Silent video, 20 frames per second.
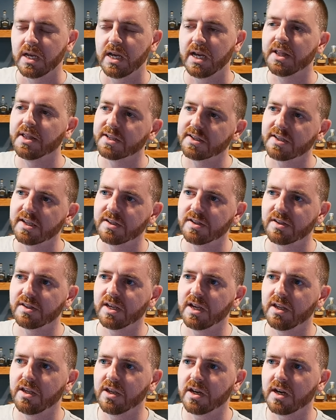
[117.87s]
in the sense
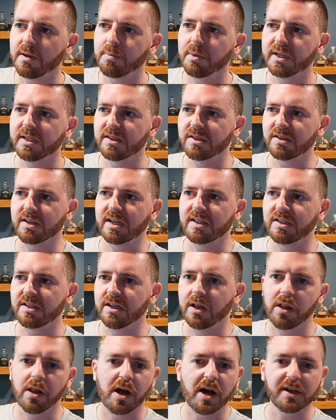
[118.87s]
that you got places like
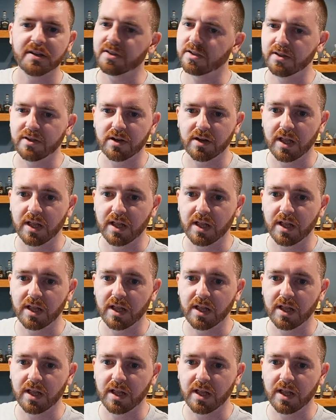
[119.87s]
Still Austin.